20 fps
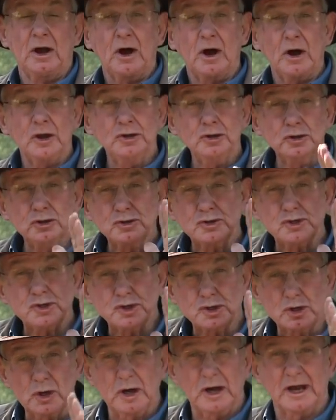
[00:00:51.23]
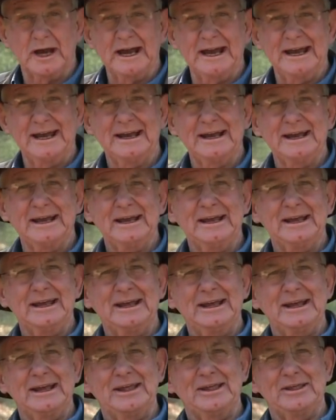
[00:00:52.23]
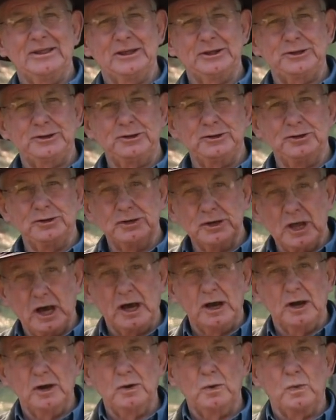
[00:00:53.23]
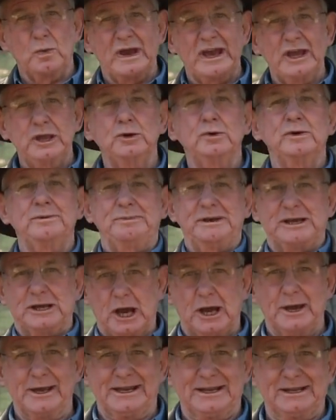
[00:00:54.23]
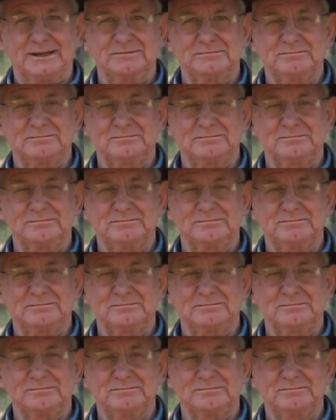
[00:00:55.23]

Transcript: are you sure that you know where you would be going?